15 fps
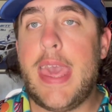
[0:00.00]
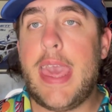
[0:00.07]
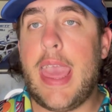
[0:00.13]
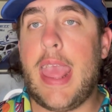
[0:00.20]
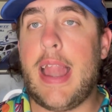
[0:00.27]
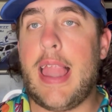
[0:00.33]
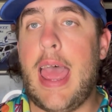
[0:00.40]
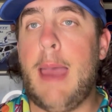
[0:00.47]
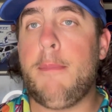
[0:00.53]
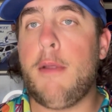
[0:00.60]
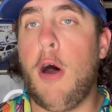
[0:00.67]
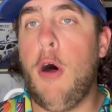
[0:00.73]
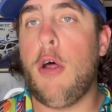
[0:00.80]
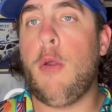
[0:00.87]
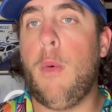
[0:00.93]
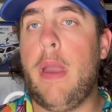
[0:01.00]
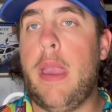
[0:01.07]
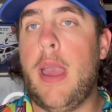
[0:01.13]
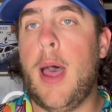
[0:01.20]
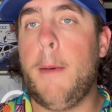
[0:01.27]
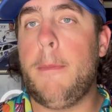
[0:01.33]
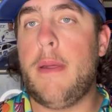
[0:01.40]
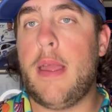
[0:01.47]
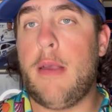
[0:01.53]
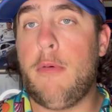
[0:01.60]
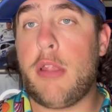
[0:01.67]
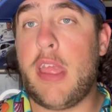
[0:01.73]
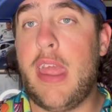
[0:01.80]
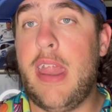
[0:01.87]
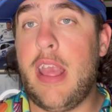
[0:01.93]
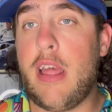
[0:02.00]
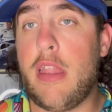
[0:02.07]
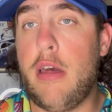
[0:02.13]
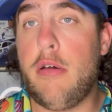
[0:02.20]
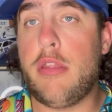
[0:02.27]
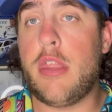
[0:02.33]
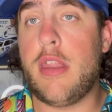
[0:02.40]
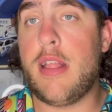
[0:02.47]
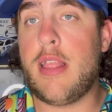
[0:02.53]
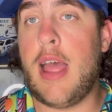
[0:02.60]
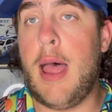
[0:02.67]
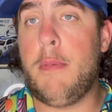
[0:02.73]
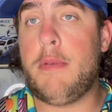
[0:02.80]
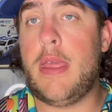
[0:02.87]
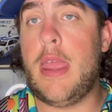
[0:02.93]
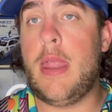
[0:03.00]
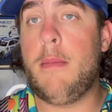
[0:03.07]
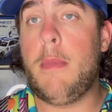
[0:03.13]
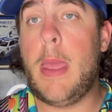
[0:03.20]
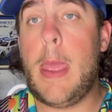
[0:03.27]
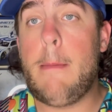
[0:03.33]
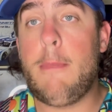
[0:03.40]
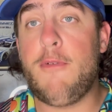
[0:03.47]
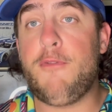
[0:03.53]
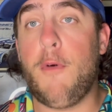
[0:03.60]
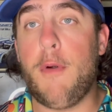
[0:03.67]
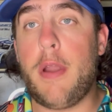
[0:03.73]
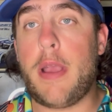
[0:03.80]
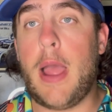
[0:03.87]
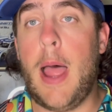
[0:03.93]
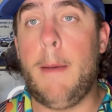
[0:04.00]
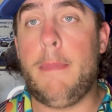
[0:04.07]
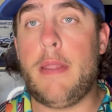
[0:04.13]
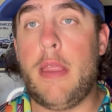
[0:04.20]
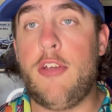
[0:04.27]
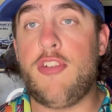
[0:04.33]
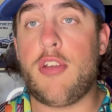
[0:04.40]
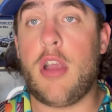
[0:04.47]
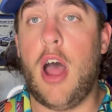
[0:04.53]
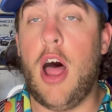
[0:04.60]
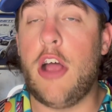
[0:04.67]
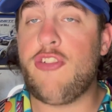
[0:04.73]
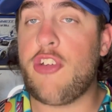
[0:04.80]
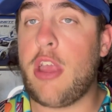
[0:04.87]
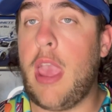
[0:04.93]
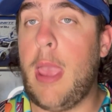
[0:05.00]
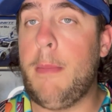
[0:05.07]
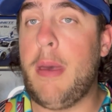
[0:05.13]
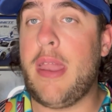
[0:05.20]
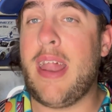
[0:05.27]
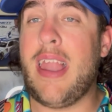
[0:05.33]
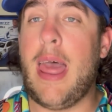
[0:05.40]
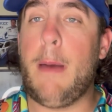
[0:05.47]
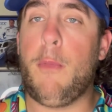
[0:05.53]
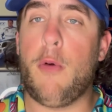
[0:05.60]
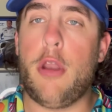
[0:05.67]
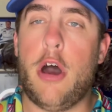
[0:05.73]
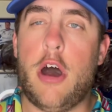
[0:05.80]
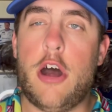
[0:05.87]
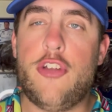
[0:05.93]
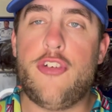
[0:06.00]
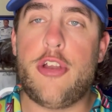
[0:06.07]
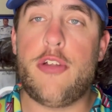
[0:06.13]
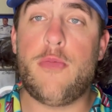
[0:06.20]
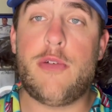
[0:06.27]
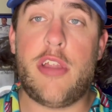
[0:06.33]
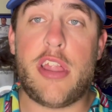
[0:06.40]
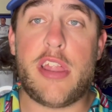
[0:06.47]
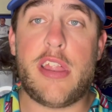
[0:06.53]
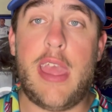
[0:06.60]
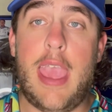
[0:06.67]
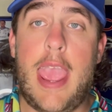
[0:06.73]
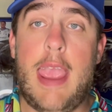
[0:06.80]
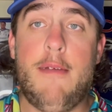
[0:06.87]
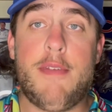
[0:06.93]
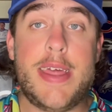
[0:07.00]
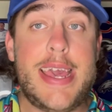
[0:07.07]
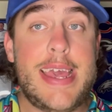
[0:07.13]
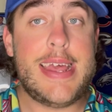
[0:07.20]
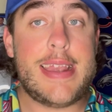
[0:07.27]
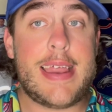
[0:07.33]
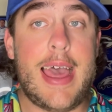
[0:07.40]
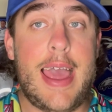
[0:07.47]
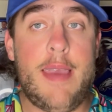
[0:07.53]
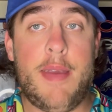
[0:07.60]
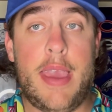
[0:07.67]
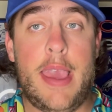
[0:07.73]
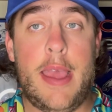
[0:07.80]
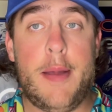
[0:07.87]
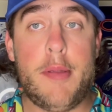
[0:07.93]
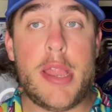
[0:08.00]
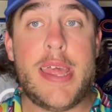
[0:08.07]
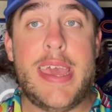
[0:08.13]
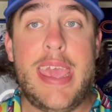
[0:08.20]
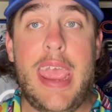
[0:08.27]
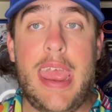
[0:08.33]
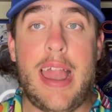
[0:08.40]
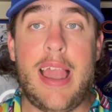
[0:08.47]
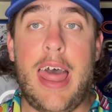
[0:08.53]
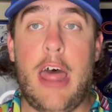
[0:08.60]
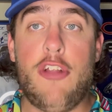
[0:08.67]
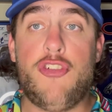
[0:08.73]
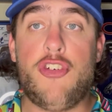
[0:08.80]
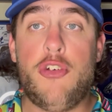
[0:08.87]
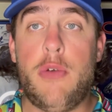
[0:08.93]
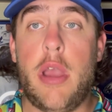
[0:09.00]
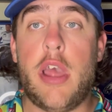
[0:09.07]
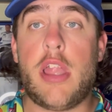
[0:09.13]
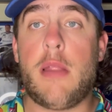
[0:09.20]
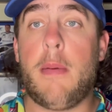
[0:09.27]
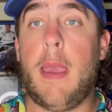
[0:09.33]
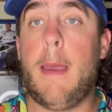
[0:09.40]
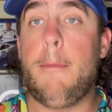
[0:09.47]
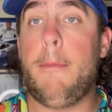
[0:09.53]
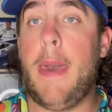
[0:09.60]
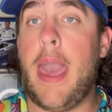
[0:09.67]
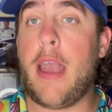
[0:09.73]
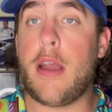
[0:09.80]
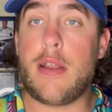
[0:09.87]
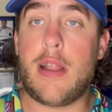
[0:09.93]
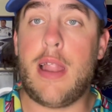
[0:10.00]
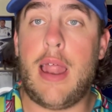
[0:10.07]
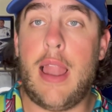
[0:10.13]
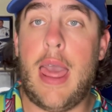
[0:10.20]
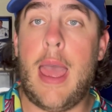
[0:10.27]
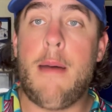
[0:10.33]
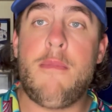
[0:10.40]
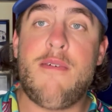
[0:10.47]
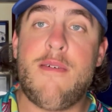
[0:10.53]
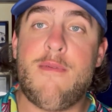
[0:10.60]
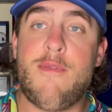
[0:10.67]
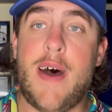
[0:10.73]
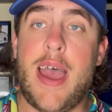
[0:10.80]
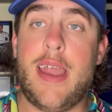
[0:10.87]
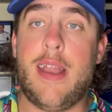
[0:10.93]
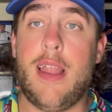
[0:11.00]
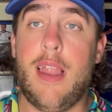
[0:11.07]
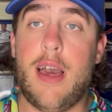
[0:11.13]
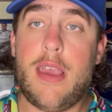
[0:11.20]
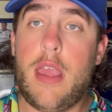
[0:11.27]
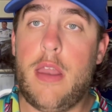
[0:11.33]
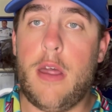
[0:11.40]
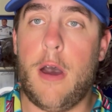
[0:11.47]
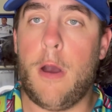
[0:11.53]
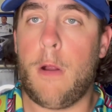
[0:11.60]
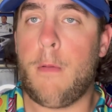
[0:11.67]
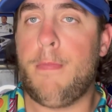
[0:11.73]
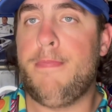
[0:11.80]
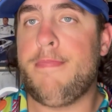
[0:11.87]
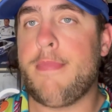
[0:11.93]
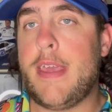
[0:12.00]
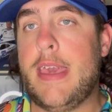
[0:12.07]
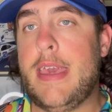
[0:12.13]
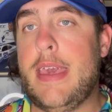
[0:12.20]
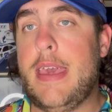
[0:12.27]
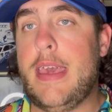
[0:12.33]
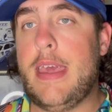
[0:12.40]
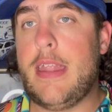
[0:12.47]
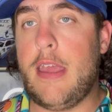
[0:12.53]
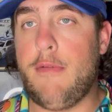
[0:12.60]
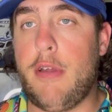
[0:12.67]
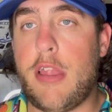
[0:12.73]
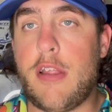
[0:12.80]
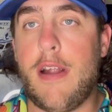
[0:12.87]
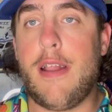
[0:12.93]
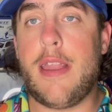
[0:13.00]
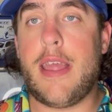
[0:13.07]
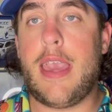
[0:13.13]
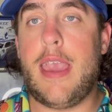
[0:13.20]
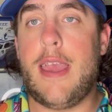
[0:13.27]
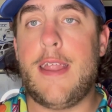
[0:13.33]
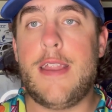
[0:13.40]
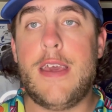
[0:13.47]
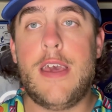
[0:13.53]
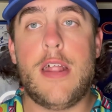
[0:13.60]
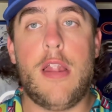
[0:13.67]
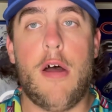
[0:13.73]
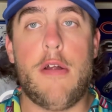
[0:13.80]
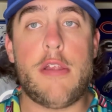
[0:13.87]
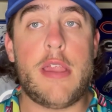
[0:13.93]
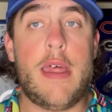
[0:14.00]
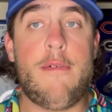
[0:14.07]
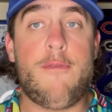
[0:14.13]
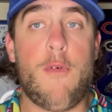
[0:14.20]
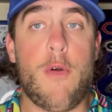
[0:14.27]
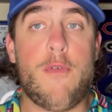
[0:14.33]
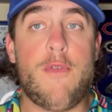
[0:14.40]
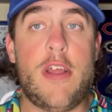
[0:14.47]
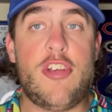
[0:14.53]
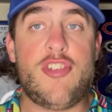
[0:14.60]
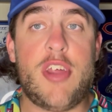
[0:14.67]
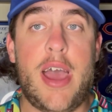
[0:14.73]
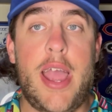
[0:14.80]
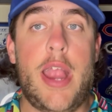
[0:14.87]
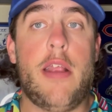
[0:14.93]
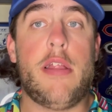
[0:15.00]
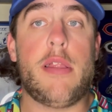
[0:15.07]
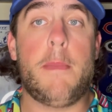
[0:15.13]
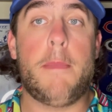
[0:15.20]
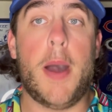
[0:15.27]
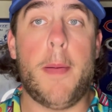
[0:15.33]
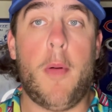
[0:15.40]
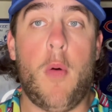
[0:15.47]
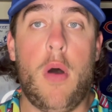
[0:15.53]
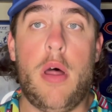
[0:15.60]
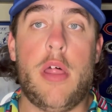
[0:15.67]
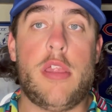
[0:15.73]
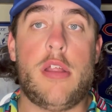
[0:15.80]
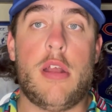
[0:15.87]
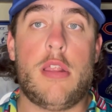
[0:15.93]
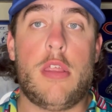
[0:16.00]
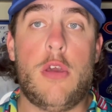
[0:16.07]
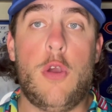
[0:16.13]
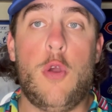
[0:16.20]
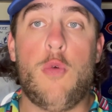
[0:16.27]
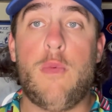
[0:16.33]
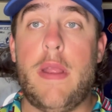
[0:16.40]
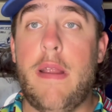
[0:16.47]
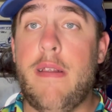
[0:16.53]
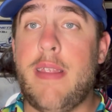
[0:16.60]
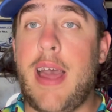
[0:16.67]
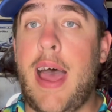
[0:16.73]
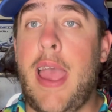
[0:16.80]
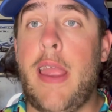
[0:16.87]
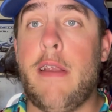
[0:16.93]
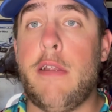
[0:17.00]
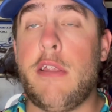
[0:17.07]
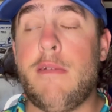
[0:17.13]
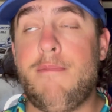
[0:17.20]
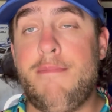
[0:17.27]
He lapped all the way up, was getting close to the top 10 before the competition caution came out at lap 100, which saved Ty Gibbs and allowed Truex to get back on the lead lap via the lucky dog. They restarted again. Larson had 4 fresh tires. Bubba Wallace took 2 rear tires.